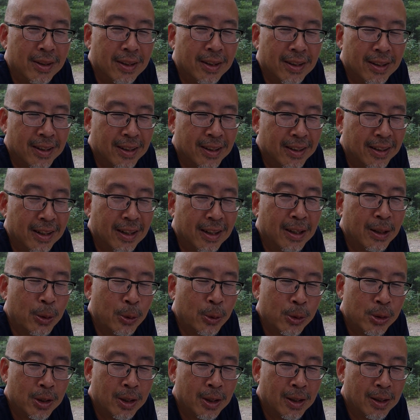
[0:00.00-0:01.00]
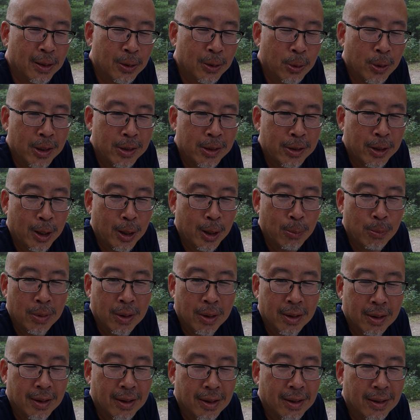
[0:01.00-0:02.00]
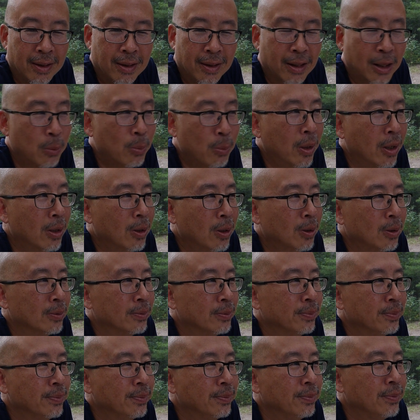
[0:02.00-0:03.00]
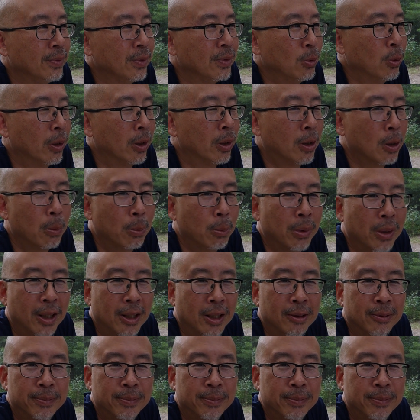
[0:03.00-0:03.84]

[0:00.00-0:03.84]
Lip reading: But, yeah, it was a great time had by all. Great company.